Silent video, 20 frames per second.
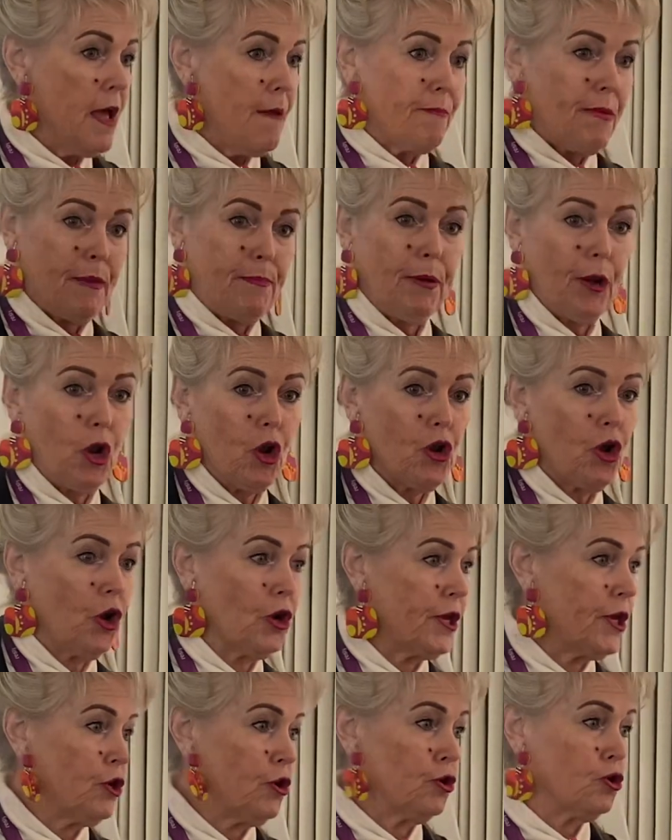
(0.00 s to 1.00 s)
People are
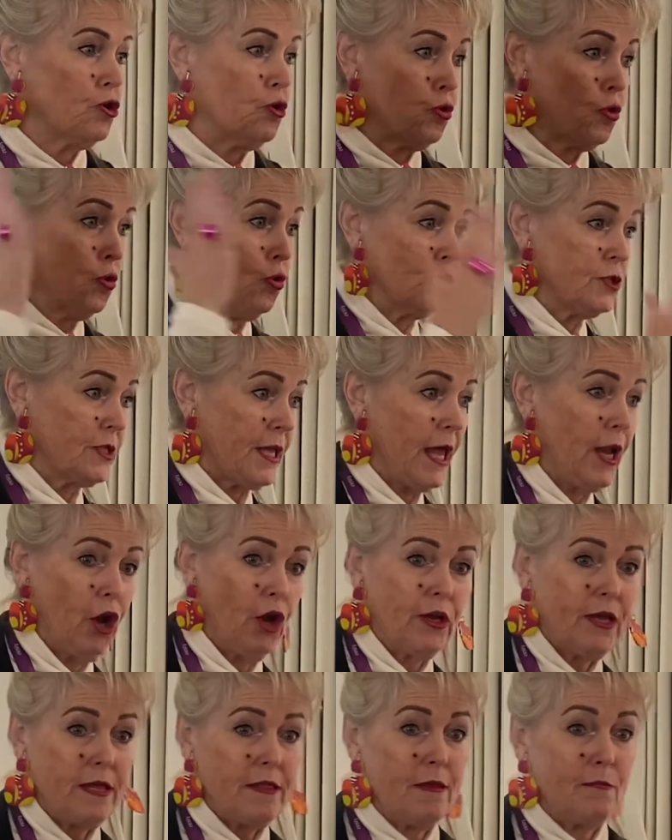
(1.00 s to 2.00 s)
knocking on your doors. They're
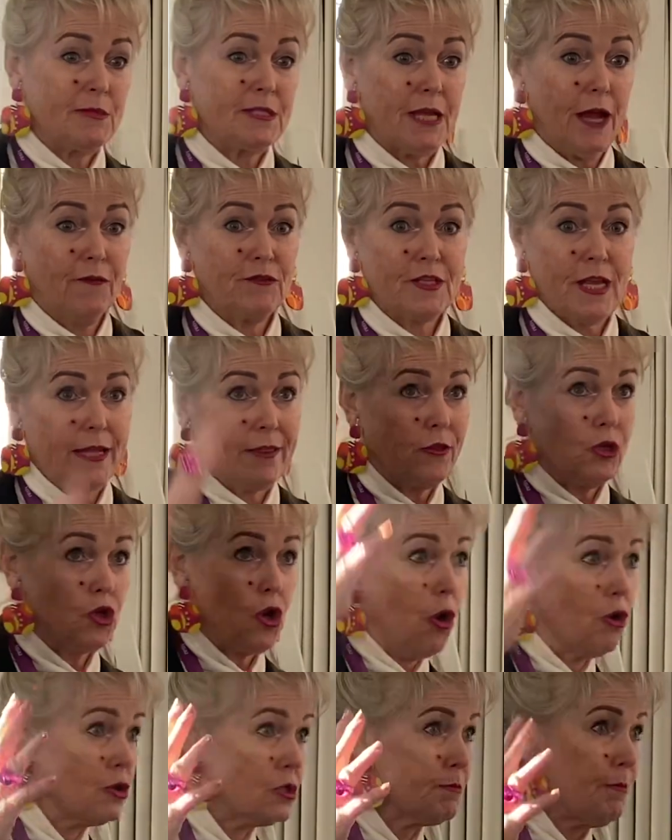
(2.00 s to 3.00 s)
locking themselves out. The
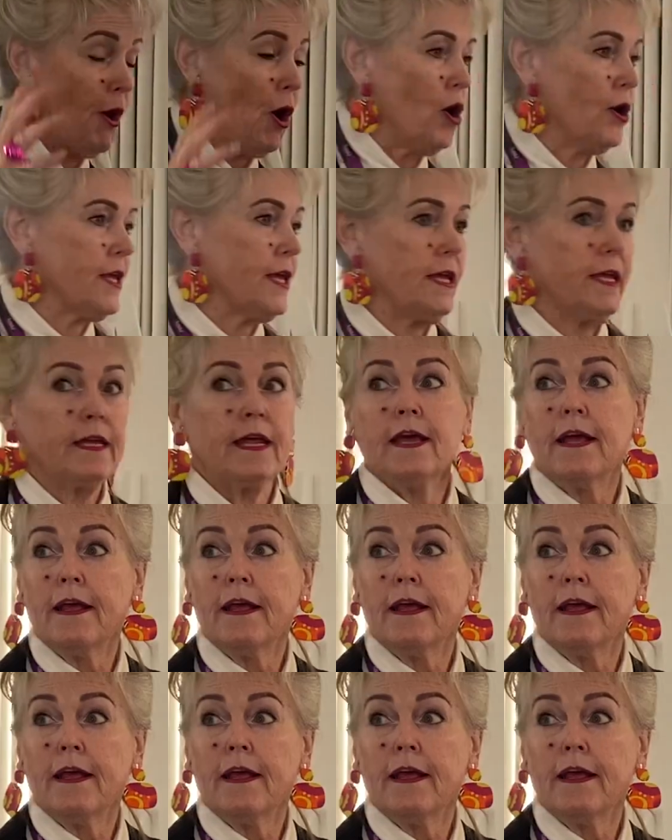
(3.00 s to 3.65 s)
dog's barking.